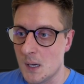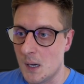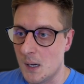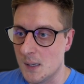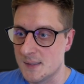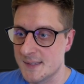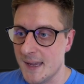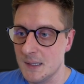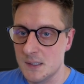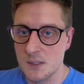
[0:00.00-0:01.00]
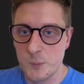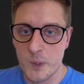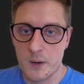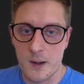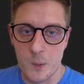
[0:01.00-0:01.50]
scalars
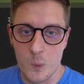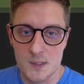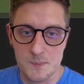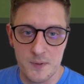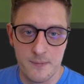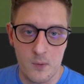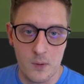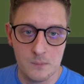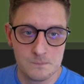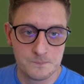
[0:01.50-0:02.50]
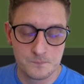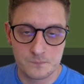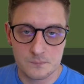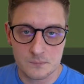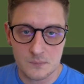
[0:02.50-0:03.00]
where I was before,
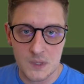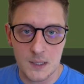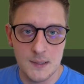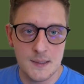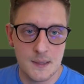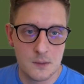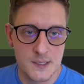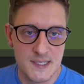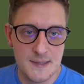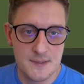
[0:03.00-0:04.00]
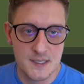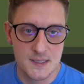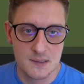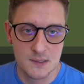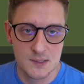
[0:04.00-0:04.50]
it receives
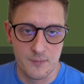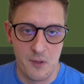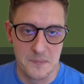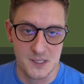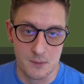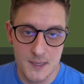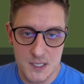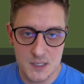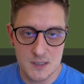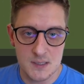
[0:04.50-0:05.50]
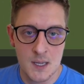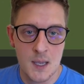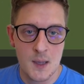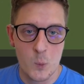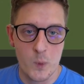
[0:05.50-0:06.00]
this list of observations
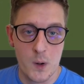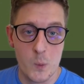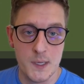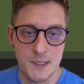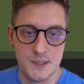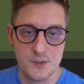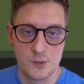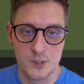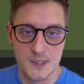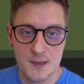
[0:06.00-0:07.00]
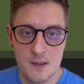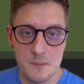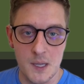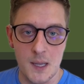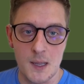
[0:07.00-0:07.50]
where we iterate
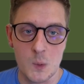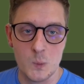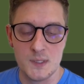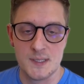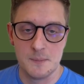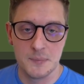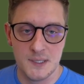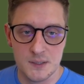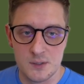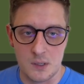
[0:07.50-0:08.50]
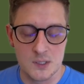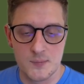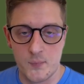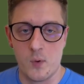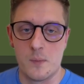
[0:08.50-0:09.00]
them and we simply
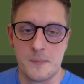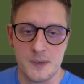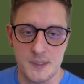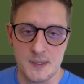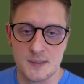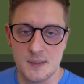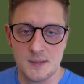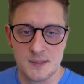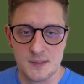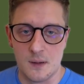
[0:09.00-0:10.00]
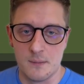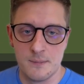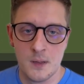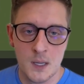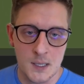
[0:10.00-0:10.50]
transform this
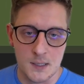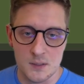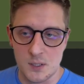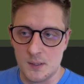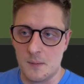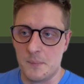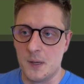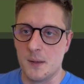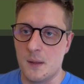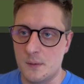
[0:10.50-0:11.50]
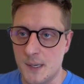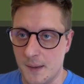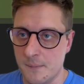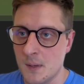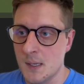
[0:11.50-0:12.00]
stuff into NumPy array.
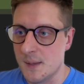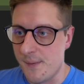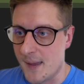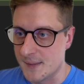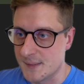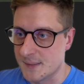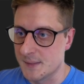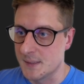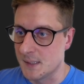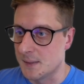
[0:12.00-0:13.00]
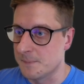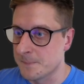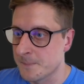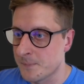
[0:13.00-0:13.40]
That's it.